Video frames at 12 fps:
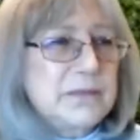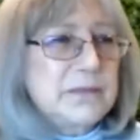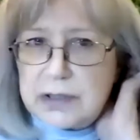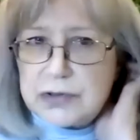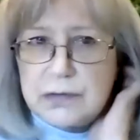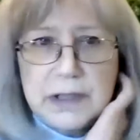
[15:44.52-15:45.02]

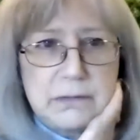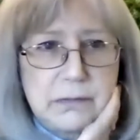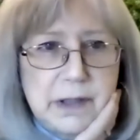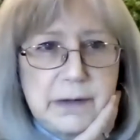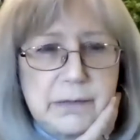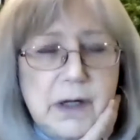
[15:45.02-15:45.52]
screen, right?
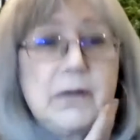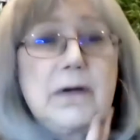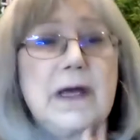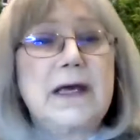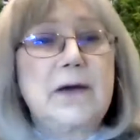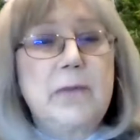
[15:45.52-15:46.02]

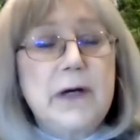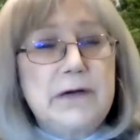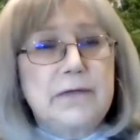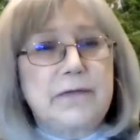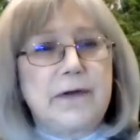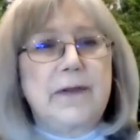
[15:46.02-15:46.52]
Okay,
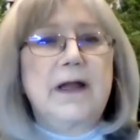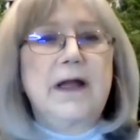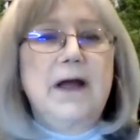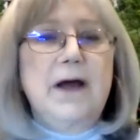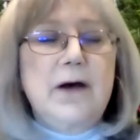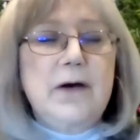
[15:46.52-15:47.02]
wonderful.
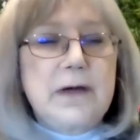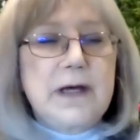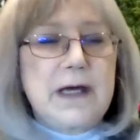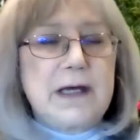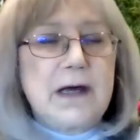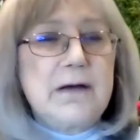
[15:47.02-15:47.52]

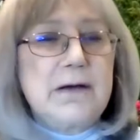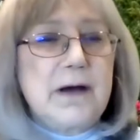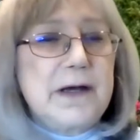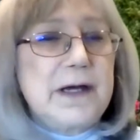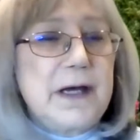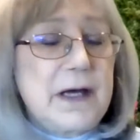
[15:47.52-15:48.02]
Okay, yeah, I
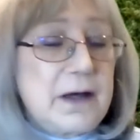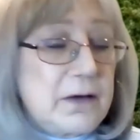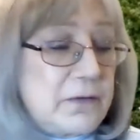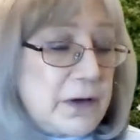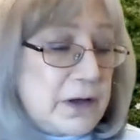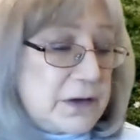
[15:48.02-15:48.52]

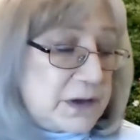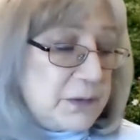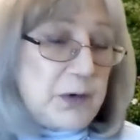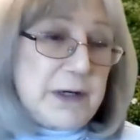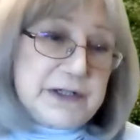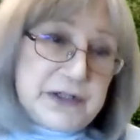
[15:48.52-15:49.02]
have some
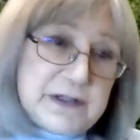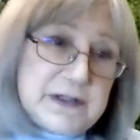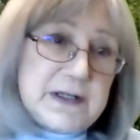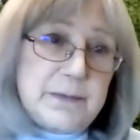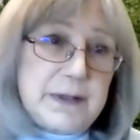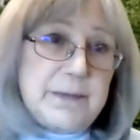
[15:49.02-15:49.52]
questions
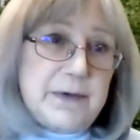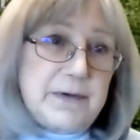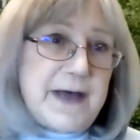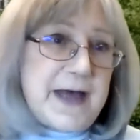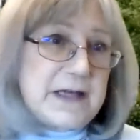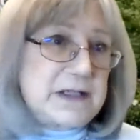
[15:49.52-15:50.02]
that people have
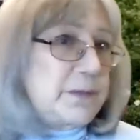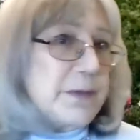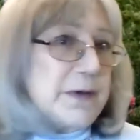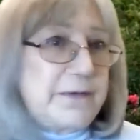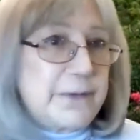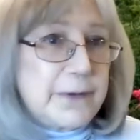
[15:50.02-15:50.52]
asked
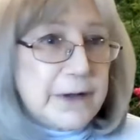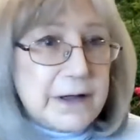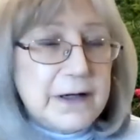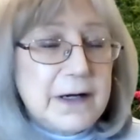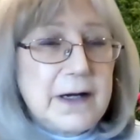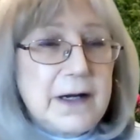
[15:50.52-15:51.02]
before,
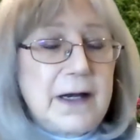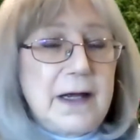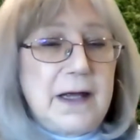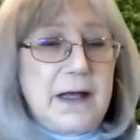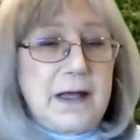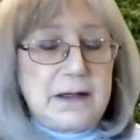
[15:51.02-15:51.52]

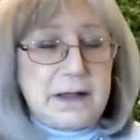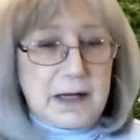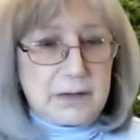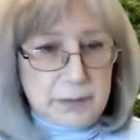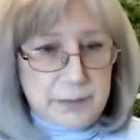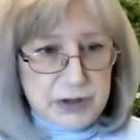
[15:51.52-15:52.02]
and I
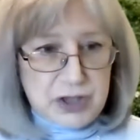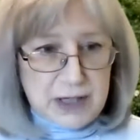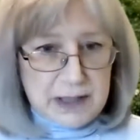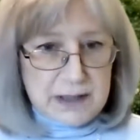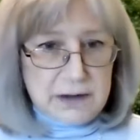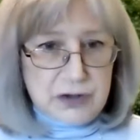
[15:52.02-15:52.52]
will be
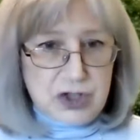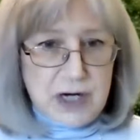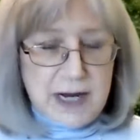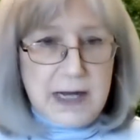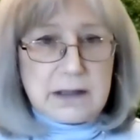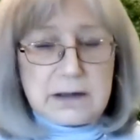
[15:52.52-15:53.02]
checking the
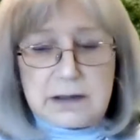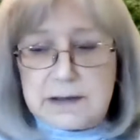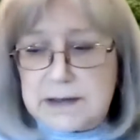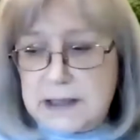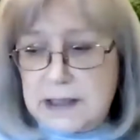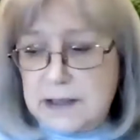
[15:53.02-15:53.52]
chat to
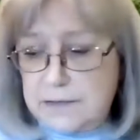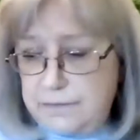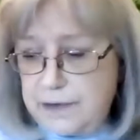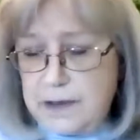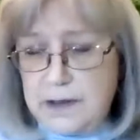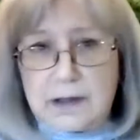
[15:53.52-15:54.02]
see if
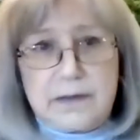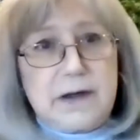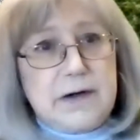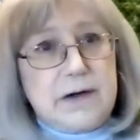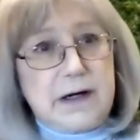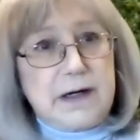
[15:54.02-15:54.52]

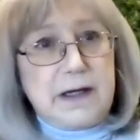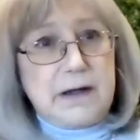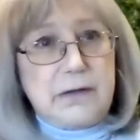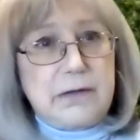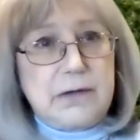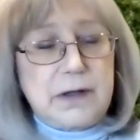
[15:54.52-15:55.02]
there are any
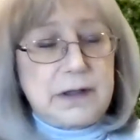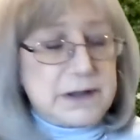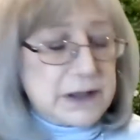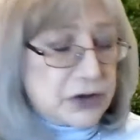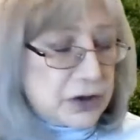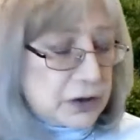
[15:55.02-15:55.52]
other
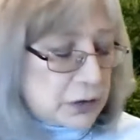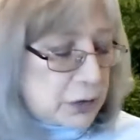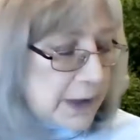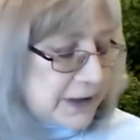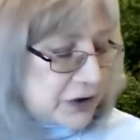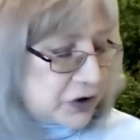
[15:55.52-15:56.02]
additional
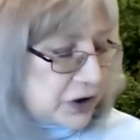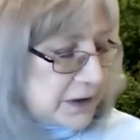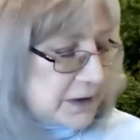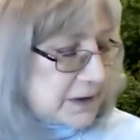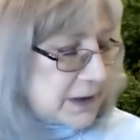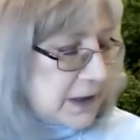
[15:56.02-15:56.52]

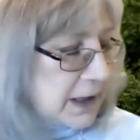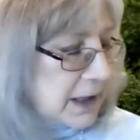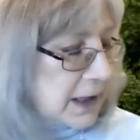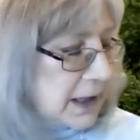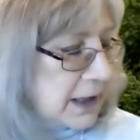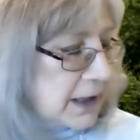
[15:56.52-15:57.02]
questions.
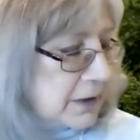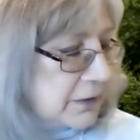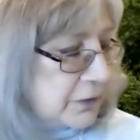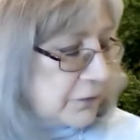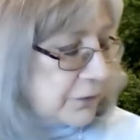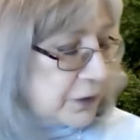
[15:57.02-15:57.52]
And
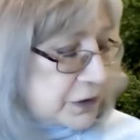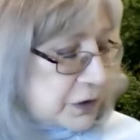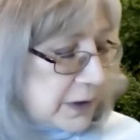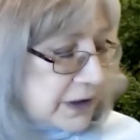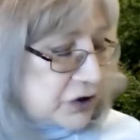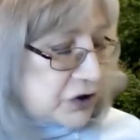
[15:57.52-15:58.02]
the first
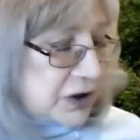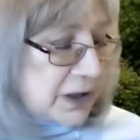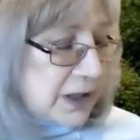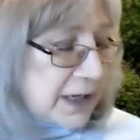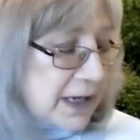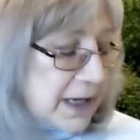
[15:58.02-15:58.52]
question
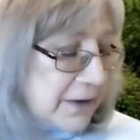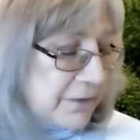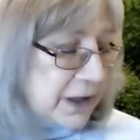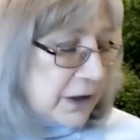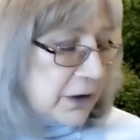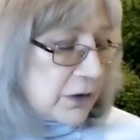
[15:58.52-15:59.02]
I have
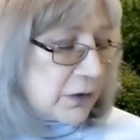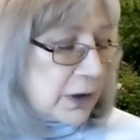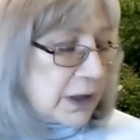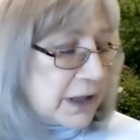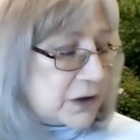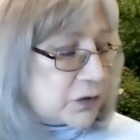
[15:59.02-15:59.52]
here
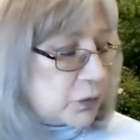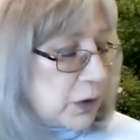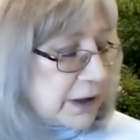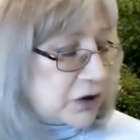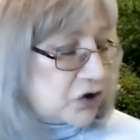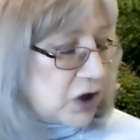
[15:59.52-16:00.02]
is, what
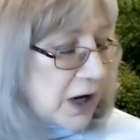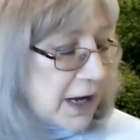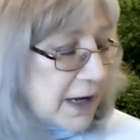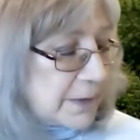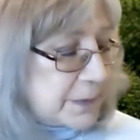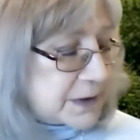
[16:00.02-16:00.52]

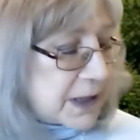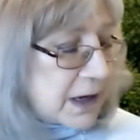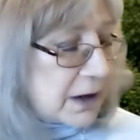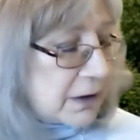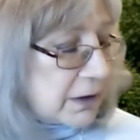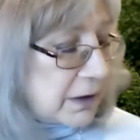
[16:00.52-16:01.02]
jobs
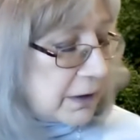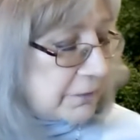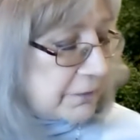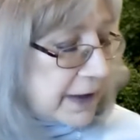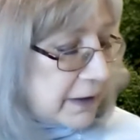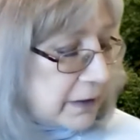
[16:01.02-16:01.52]
are
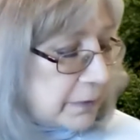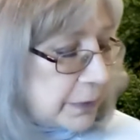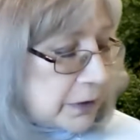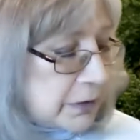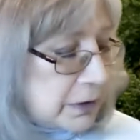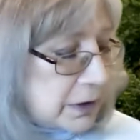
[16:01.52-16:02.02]

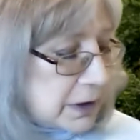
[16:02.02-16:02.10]
available